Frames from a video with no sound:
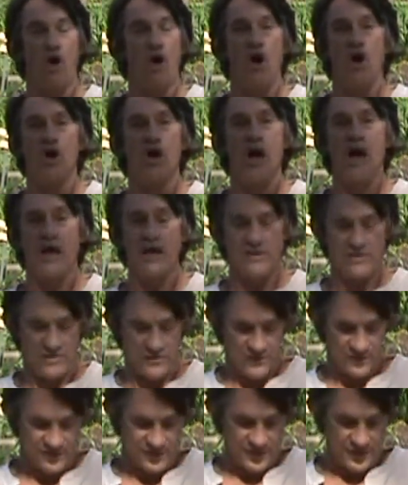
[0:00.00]
all
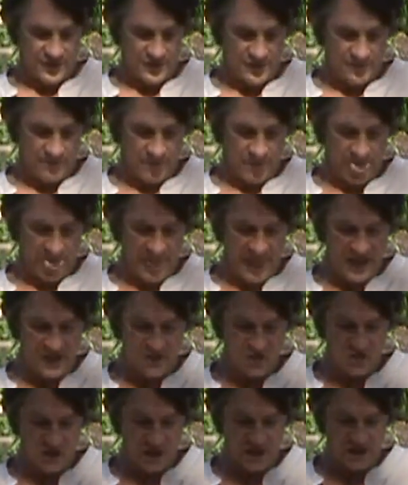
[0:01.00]
kinds of
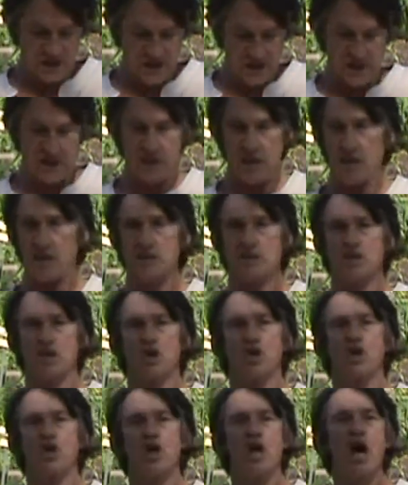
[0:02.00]
interesting things
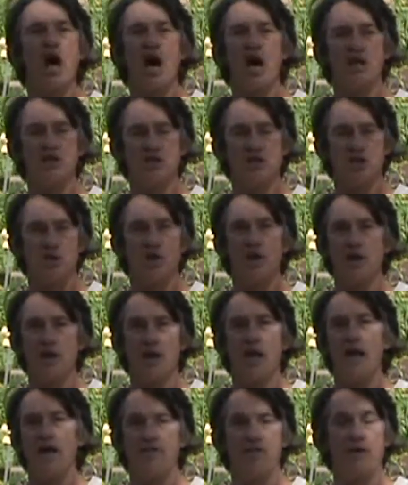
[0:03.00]
that are
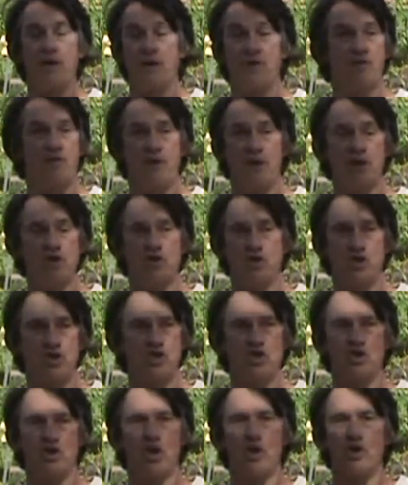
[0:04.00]
non-soil-like things
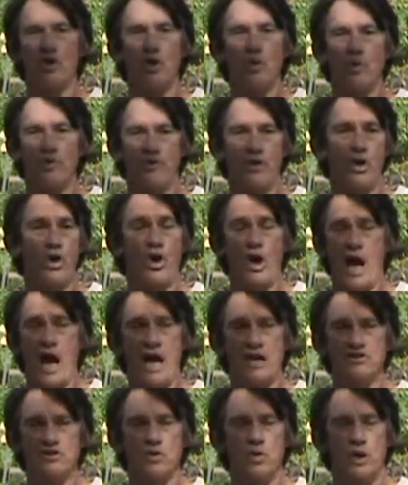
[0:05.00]
that you don't know what they are.
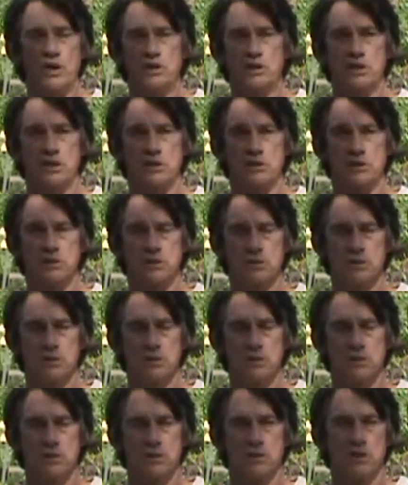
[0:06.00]
Ask questions.
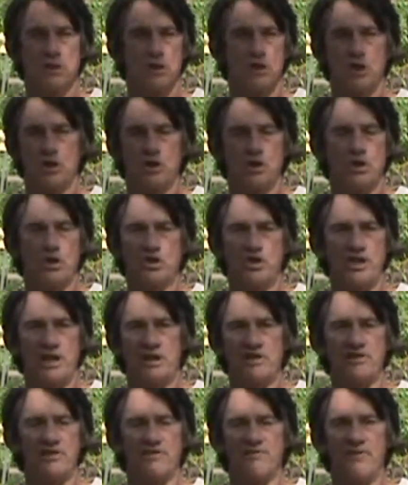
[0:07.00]
Look in their
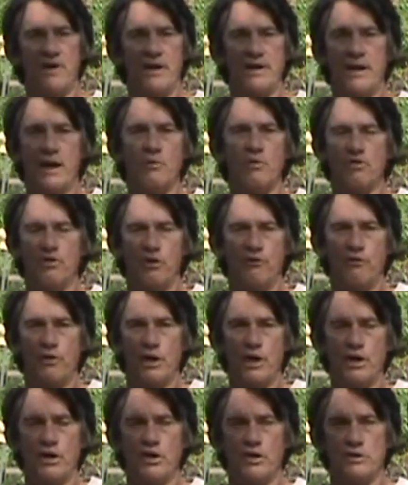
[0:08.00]
sheds to find out what they
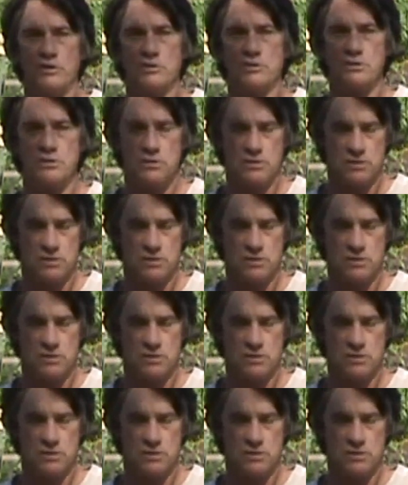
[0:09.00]
really use.